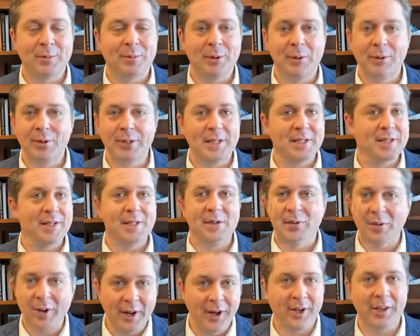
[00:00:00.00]
protests, it's
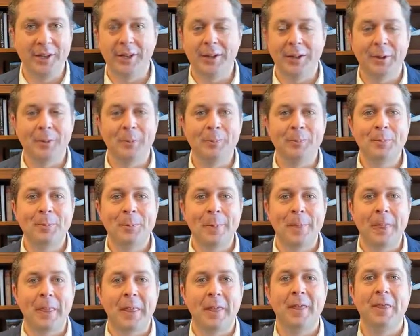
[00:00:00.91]
very clear
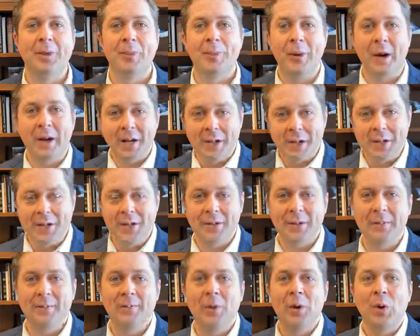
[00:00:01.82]
that they're
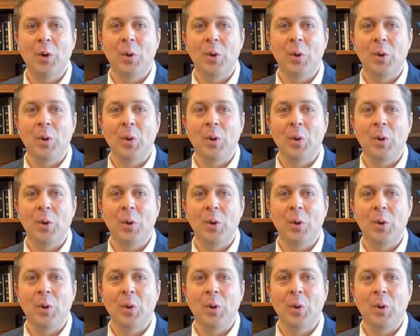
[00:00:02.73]
punishing